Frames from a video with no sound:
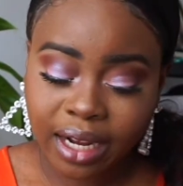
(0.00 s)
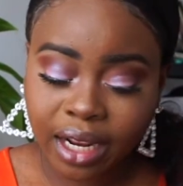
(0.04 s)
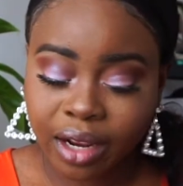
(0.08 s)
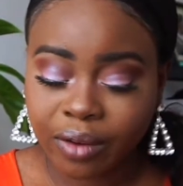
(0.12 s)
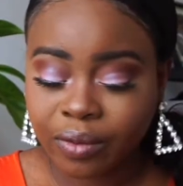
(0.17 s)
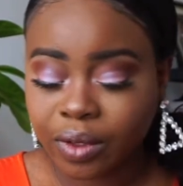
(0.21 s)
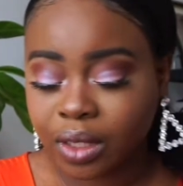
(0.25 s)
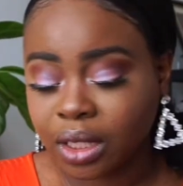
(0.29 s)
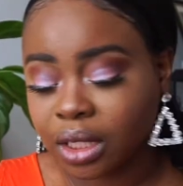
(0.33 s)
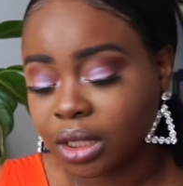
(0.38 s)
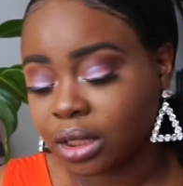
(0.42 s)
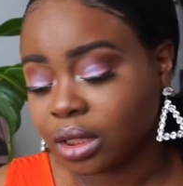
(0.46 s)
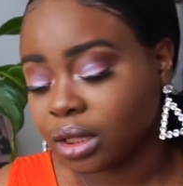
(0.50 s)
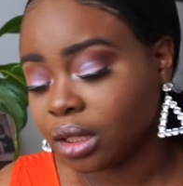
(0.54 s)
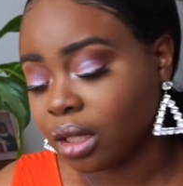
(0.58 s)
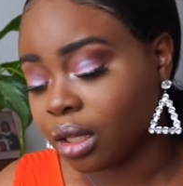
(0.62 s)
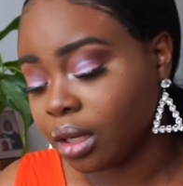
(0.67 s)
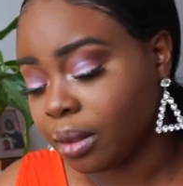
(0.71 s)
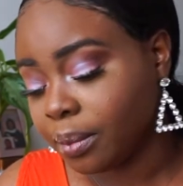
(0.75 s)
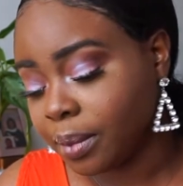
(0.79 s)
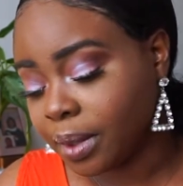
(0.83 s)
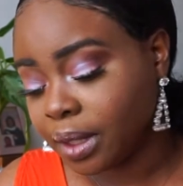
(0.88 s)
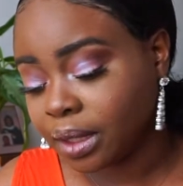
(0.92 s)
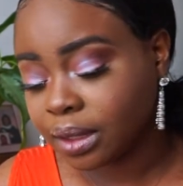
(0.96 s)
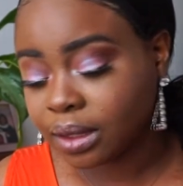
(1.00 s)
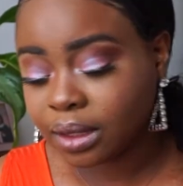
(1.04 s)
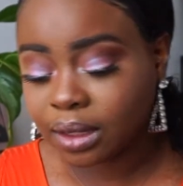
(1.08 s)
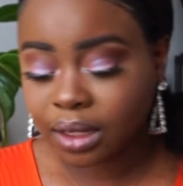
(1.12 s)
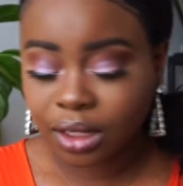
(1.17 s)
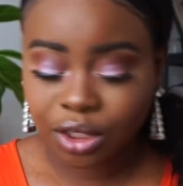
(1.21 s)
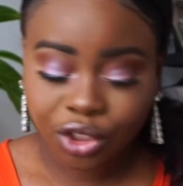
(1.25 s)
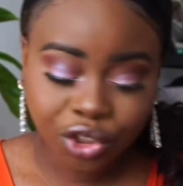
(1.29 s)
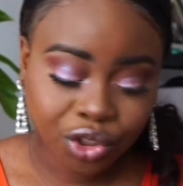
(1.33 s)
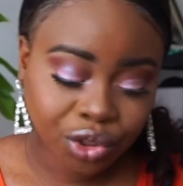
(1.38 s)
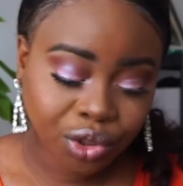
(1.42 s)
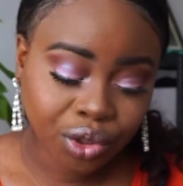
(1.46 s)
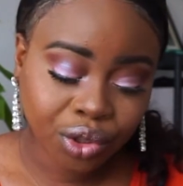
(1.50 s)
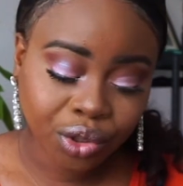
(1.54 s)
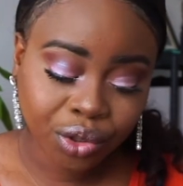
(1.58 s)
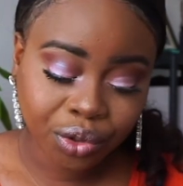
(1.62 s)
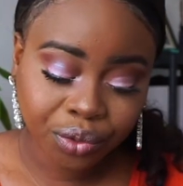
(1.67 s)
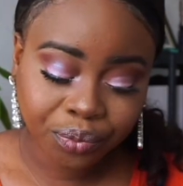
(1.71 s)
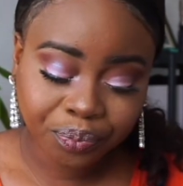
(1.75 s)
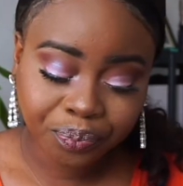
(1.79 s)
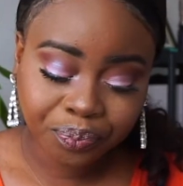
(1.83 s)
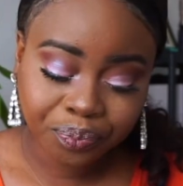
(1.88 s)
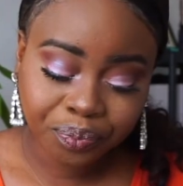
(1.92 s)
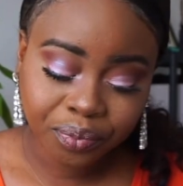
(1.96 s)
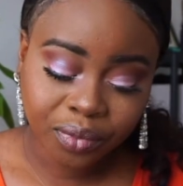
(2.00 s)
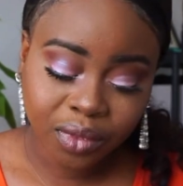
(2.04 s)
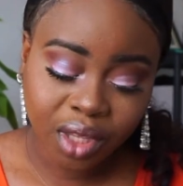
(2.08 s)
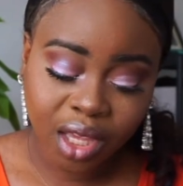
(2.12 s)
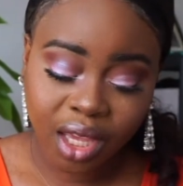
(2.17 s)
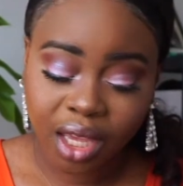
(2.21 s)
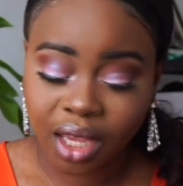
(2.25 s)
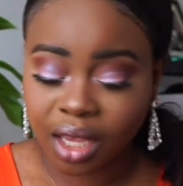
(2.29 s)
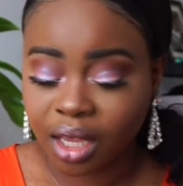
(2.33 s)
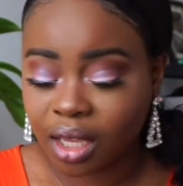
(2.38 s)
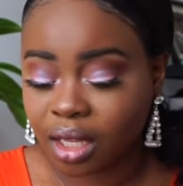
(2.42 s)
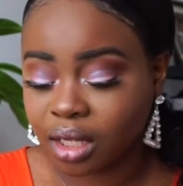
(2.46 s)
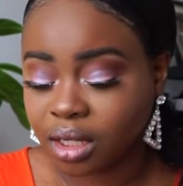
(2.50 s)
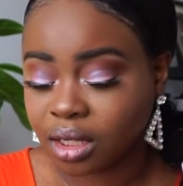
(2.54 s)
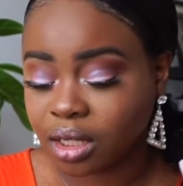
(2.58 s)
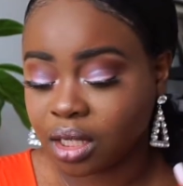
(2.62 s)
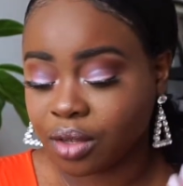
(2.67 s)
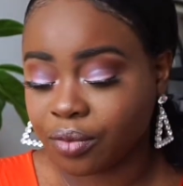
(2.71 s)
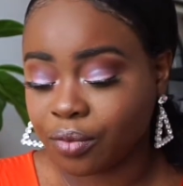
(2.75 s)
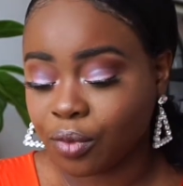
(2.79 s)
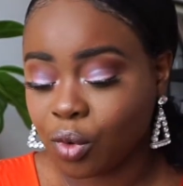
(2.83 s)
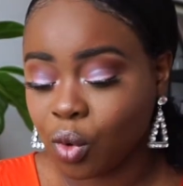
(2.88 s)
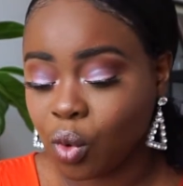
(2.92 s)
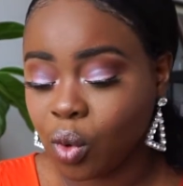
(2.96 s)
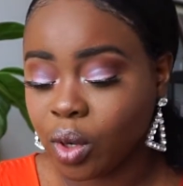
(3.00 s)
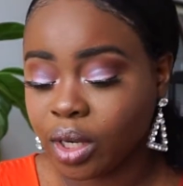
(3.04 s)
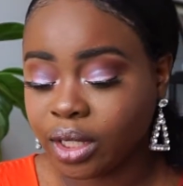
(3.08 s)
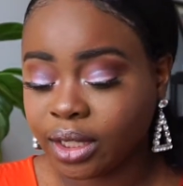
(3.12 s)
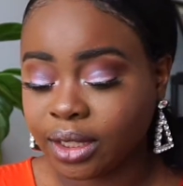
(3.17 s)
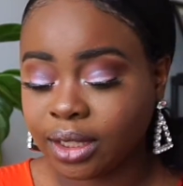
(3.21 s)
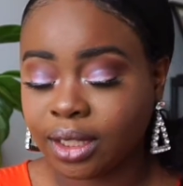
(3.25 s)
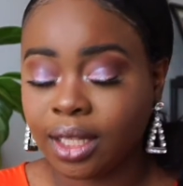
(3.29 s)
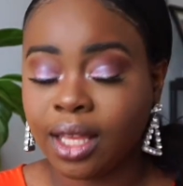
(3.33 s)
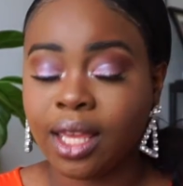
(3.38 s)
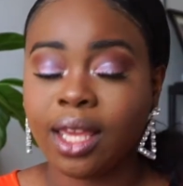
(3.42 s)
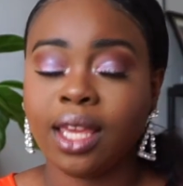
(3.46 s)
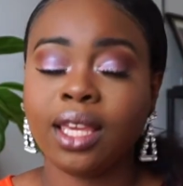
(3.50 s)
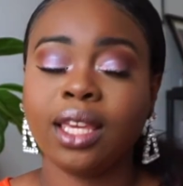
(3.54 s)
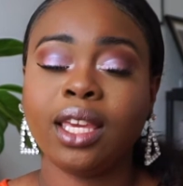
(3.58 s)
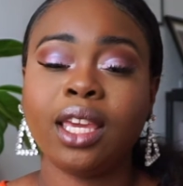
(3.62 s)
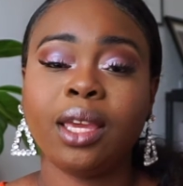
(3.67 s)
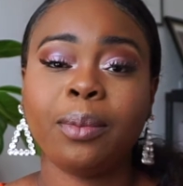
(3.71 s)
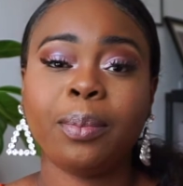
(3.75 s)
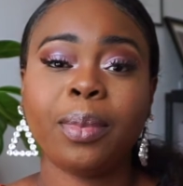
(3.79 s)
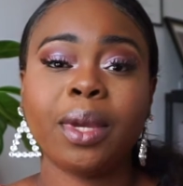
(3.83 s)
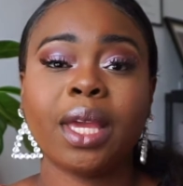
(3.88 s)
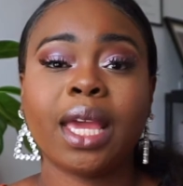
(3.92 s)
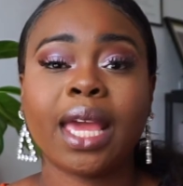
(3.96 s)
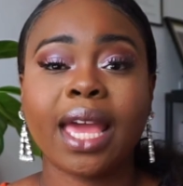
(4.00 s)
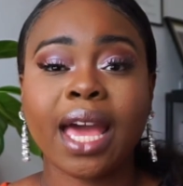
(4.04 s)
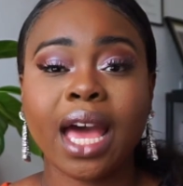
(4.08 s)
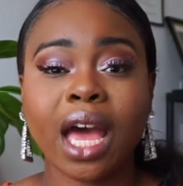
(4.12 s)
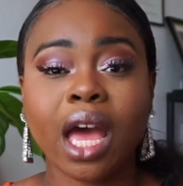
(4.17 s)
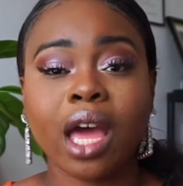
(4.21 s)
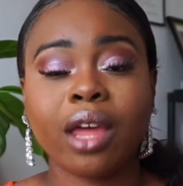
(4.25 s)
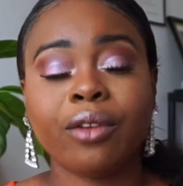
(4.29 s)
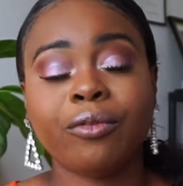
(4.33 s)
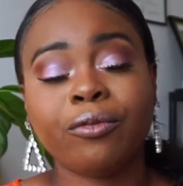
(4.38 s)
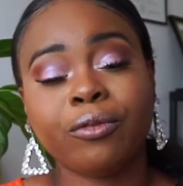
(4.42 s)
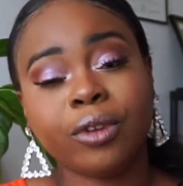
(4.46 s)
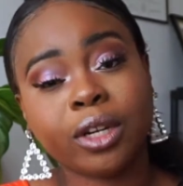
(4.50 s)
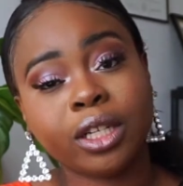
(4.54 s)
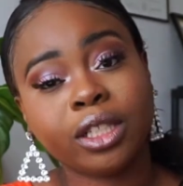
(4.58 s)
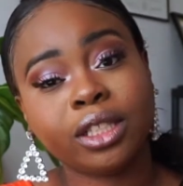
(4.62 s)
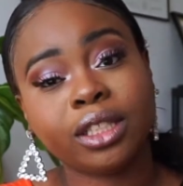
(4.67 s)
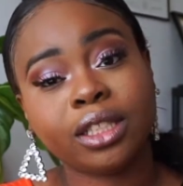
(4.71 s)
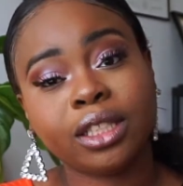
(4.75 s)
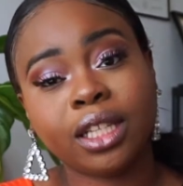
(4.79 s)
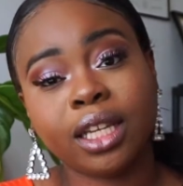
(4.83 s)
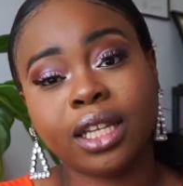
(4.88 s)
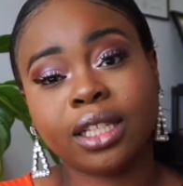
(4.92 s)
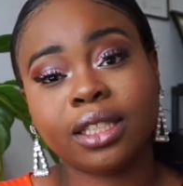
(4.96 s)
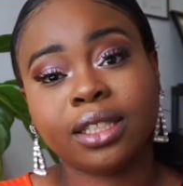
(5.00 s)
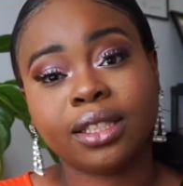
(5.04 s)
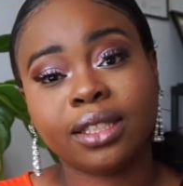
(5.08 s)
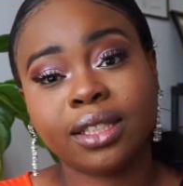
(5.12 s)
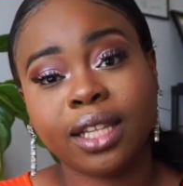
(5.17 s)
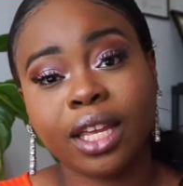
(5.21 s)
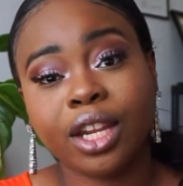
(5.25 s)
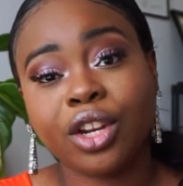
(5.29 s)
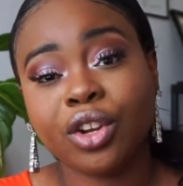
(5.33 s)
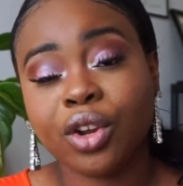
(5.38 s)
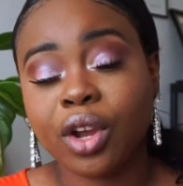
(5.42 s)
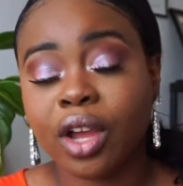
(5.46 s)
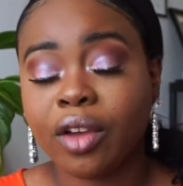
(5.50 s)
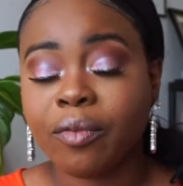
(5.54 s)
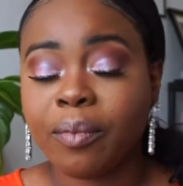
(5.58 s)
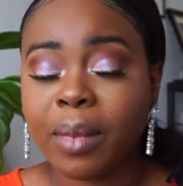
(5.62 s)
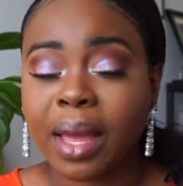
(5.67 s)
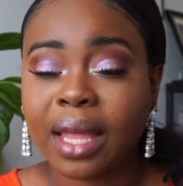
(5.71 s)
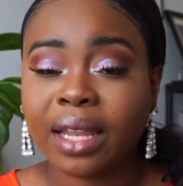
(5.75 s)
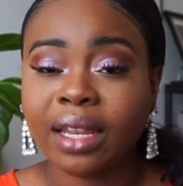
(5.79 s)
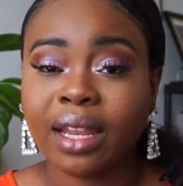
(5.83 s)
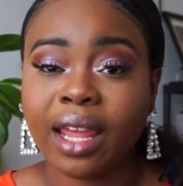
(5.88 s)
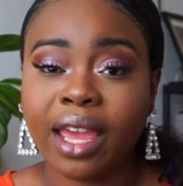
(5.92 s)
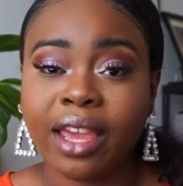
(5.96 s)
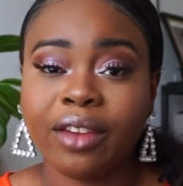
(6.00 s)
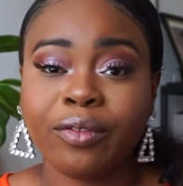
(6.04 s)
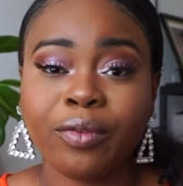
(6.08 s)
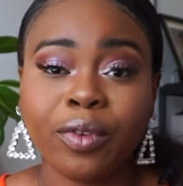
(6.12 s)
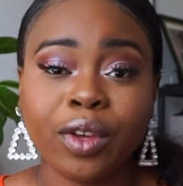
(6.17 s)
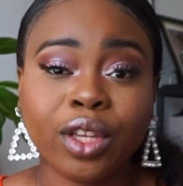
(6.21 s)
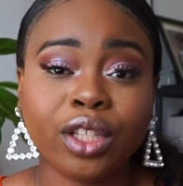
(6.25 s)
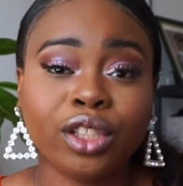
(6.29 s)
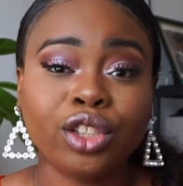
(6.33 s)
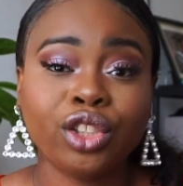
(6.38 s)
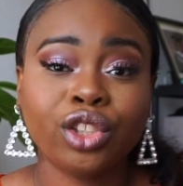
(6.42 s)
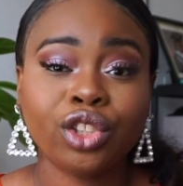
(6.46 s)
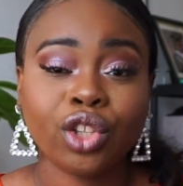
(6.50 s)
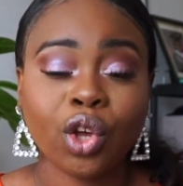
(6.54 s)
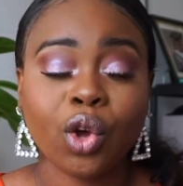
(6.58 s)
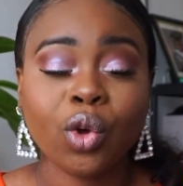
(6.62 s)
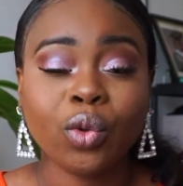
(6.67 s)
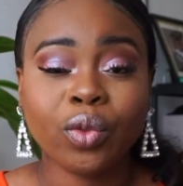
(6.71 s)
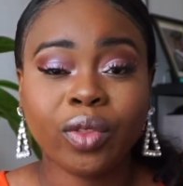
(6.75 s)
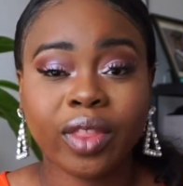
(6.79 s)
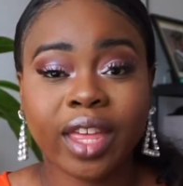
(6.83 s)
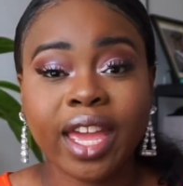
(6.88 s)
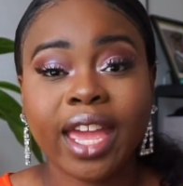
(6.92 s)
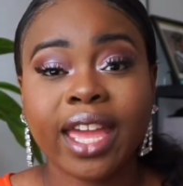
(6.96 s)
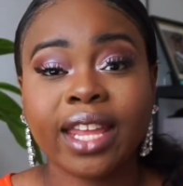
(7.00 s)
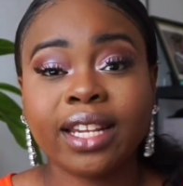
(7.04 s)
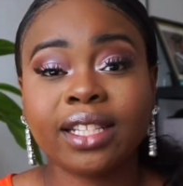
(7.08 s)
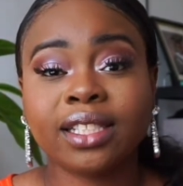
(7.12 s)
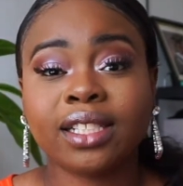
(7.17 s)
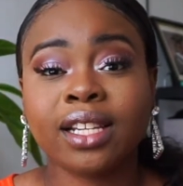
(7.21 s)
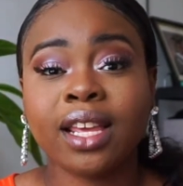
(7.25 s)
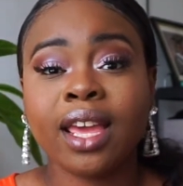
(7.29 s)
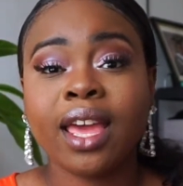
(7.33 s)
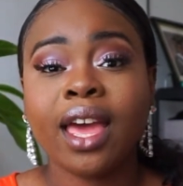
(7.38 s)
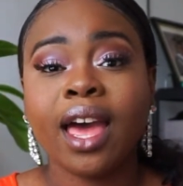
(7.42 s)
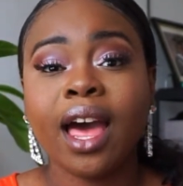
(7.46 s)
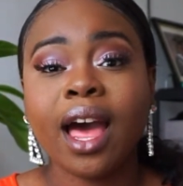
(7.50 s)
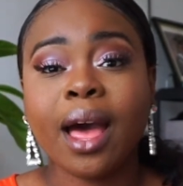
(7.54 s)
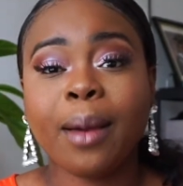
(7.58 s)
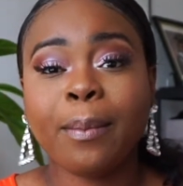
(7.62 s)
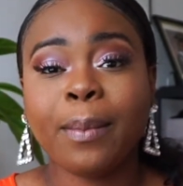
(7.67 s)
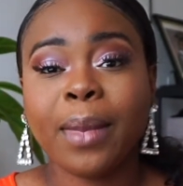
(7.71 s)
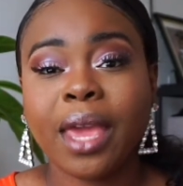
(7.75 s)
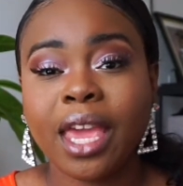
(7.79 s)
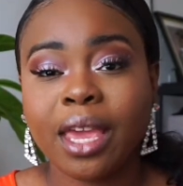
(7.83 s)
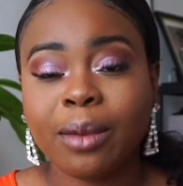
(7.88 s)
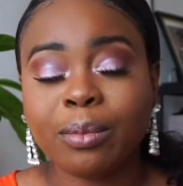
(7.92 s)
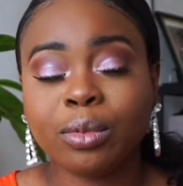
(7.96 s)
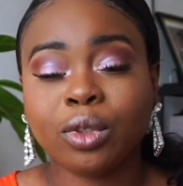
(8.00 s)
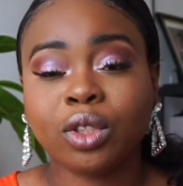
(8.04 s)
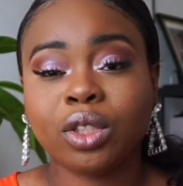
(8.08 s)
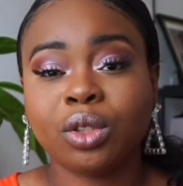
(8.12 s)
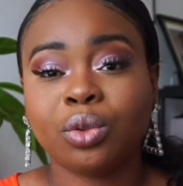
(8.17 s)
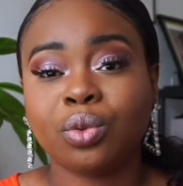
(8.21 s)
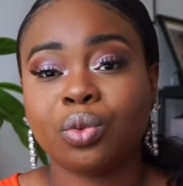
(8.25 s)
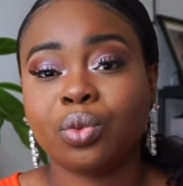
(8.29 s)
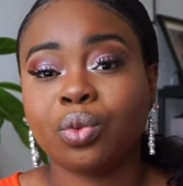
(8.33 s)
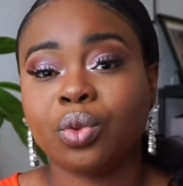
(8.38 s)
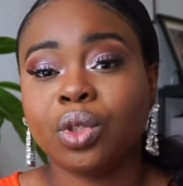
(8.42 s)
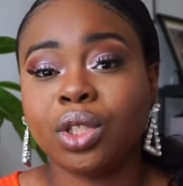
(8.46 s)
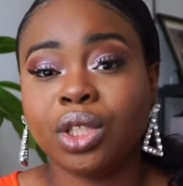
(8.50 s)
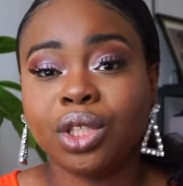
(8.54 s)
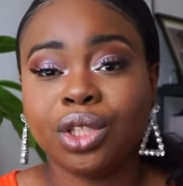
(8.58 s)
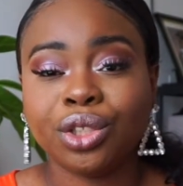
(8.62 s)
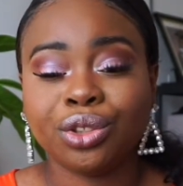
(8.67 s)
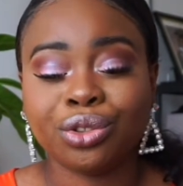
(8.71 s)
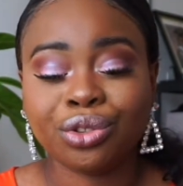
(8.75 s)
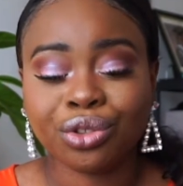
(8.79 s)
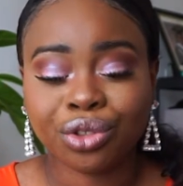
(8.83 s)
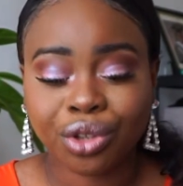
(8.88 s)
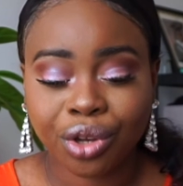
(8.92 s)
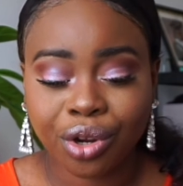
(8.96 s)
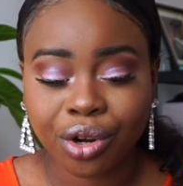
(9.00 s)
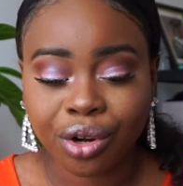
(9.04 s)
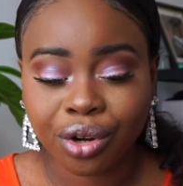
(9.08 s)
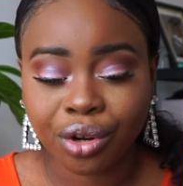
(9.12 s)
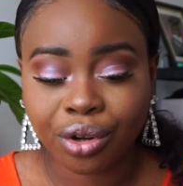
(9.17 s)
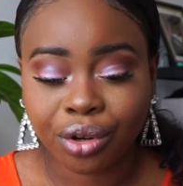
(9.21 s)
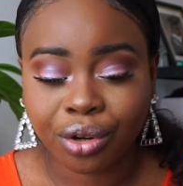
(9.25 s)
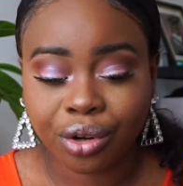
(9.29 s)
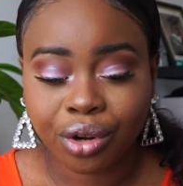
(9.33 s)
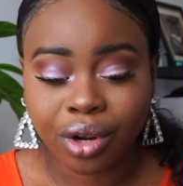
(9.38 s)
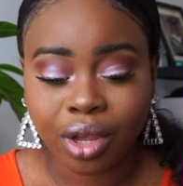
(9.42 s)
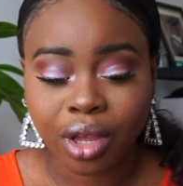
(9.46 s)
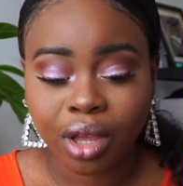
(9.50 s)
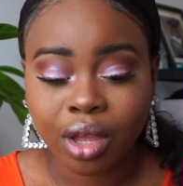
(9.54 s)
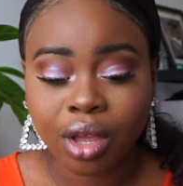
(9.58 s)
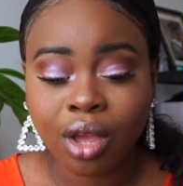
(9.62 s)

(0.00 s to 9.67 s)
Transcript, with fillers: Everything's gonna be intentional, and of course, keeping God first and center of my life, so that I'm able to discern